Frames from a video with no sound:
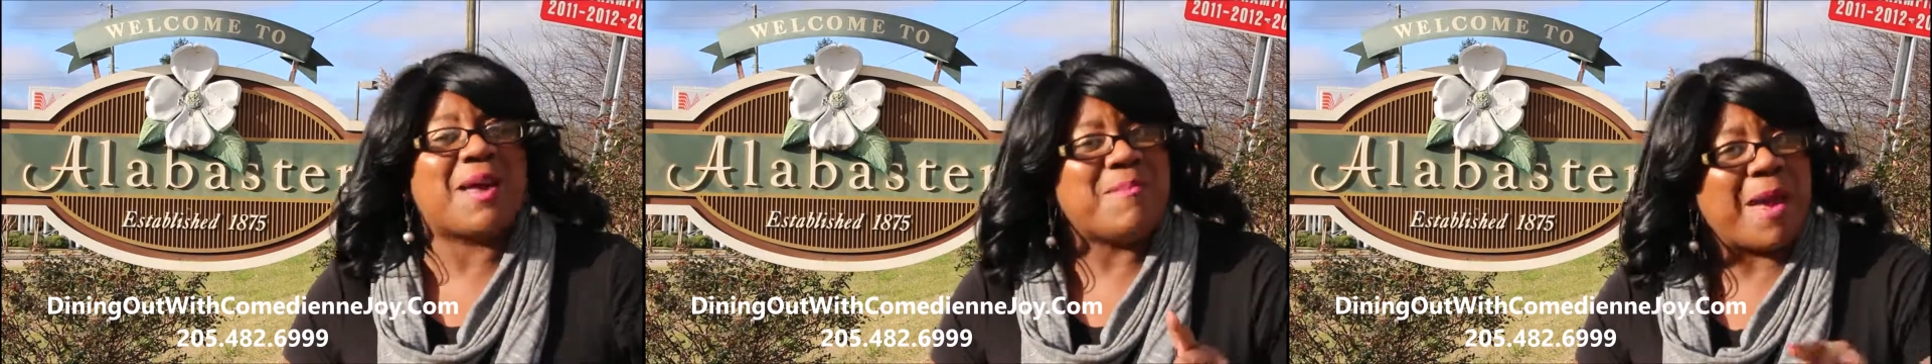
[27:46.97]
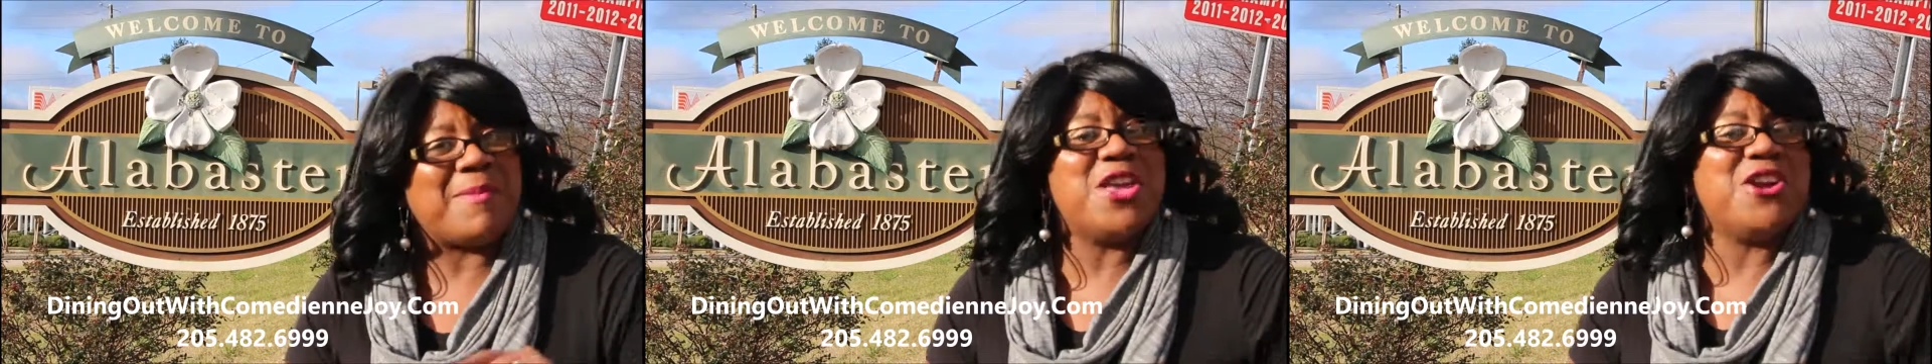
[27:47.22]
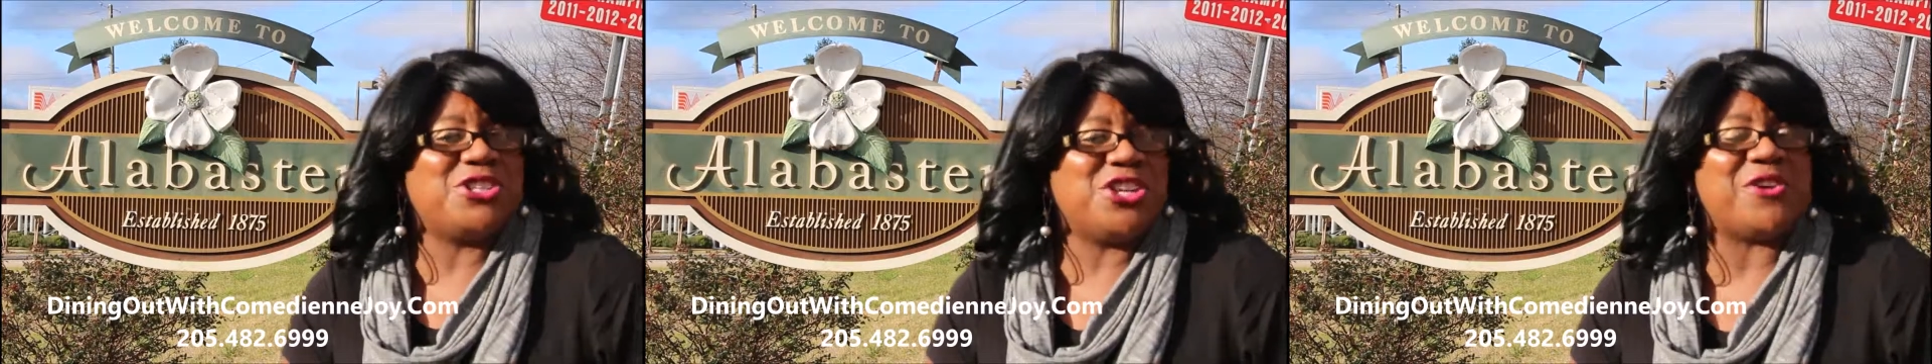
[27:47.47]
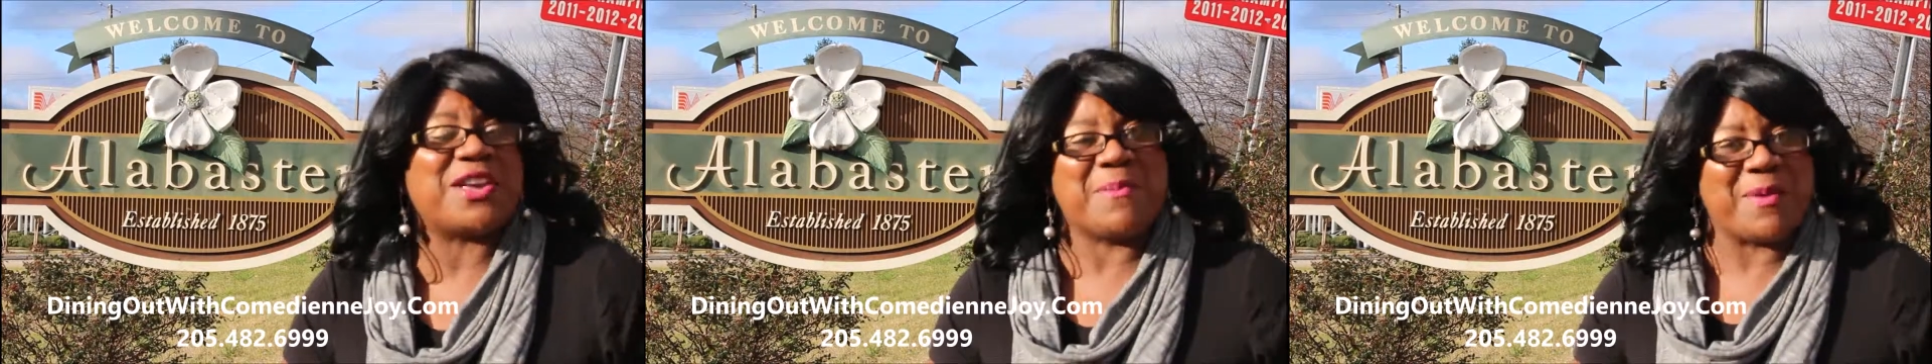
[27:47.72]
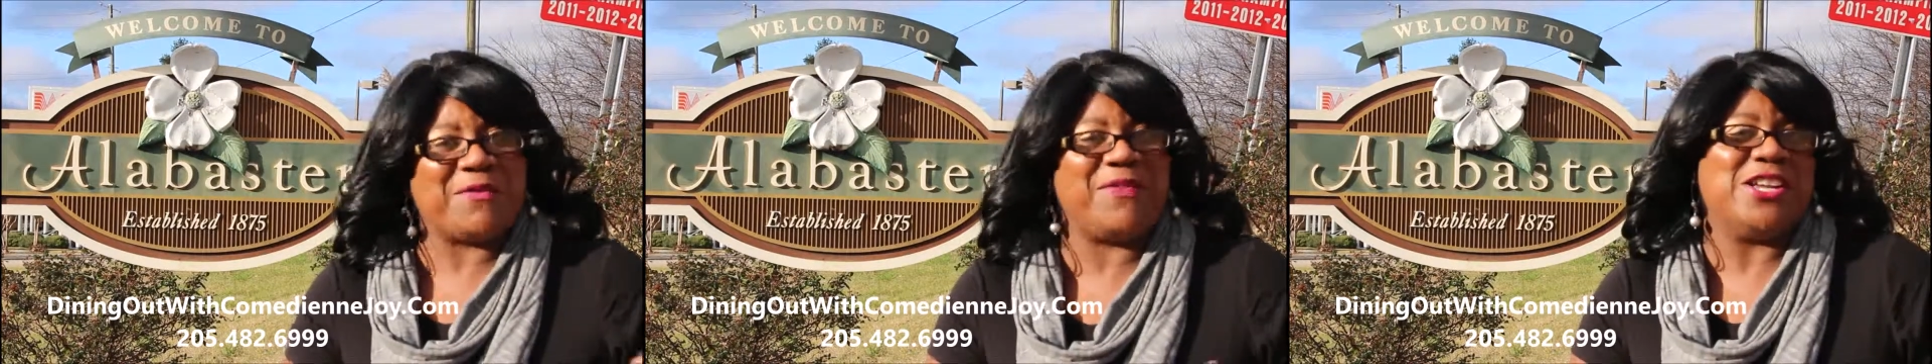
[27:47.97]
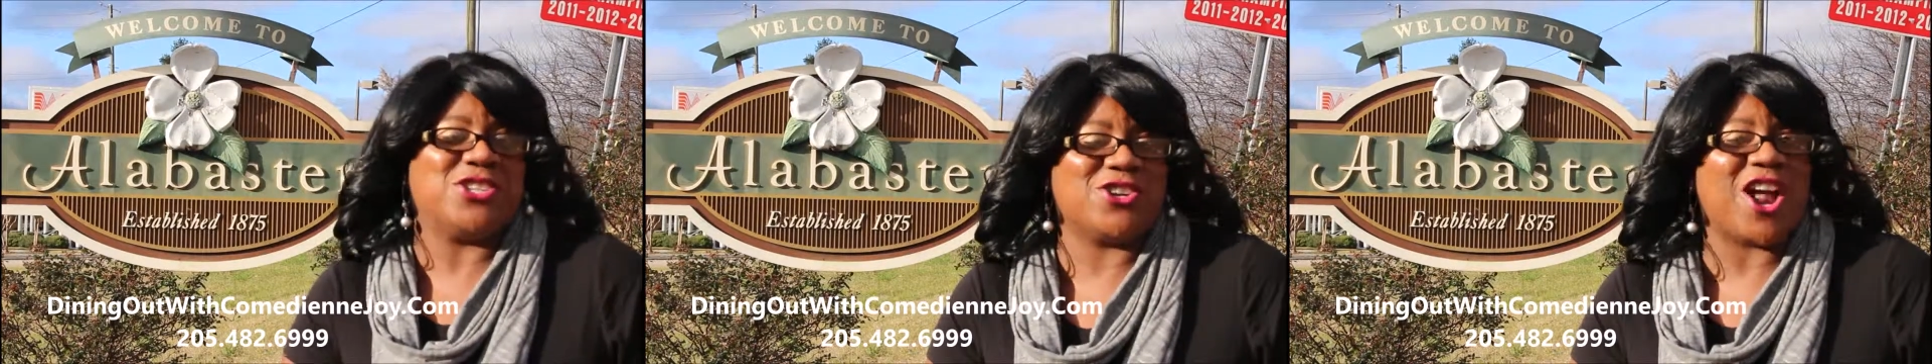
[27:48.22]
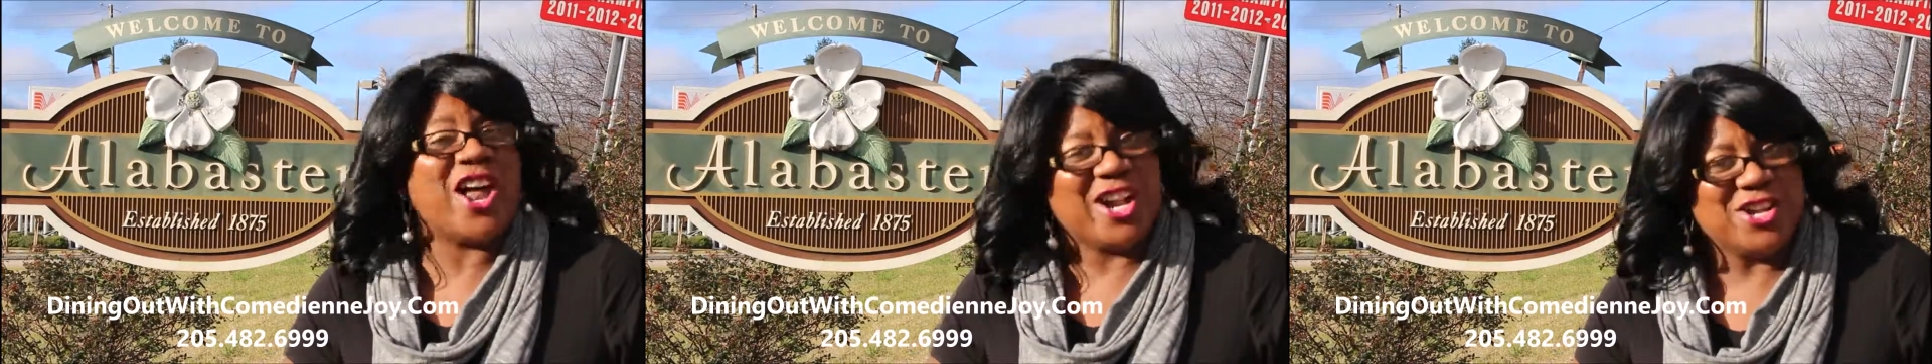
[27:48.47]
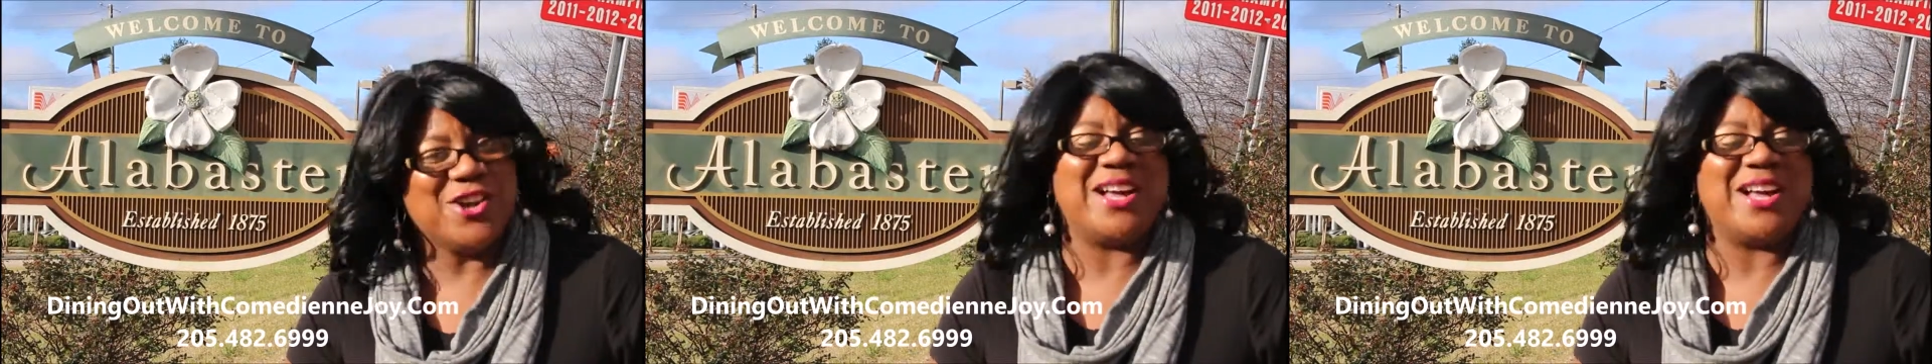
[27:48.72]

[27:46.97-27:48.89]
and maybe you too can be featured on a